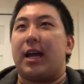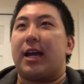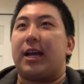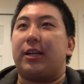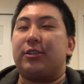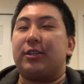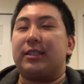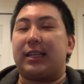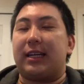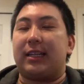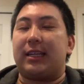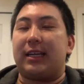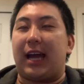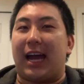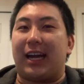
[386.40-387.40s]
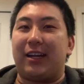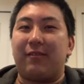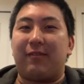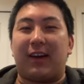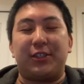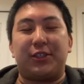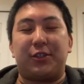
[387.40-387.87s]
Interestingly, I didn't
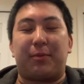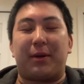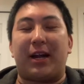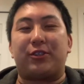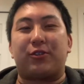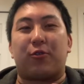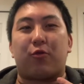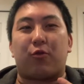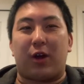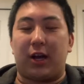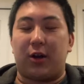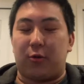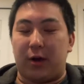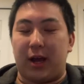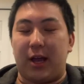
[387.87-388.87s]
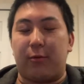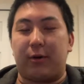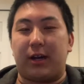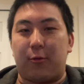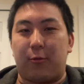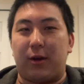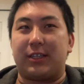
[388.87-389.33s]
find Supernatural right away
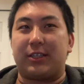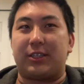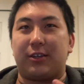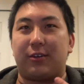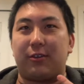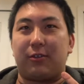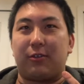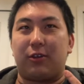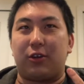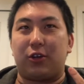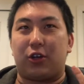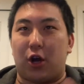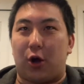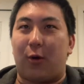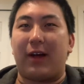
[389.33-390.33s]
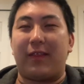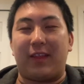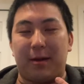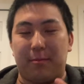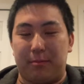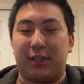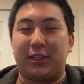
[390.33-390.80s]
when I went to go on
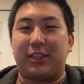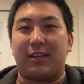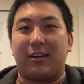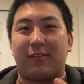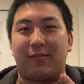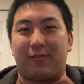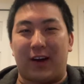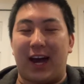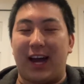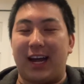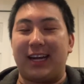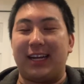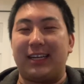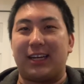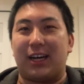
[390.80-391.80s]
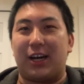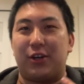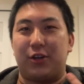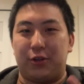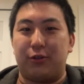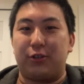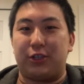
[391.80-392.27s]
that mission to find a
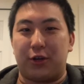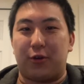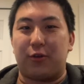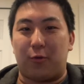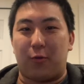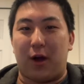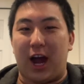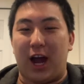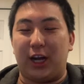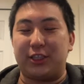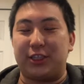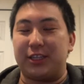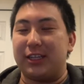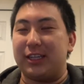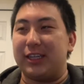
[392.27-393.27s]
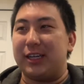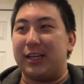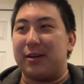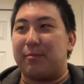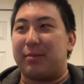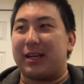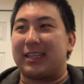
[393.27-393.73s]
new show to watch,
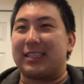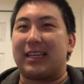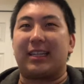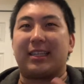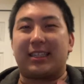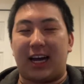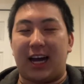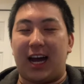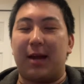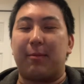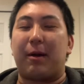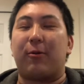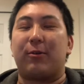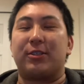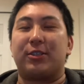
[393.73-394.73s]
because at the time, I was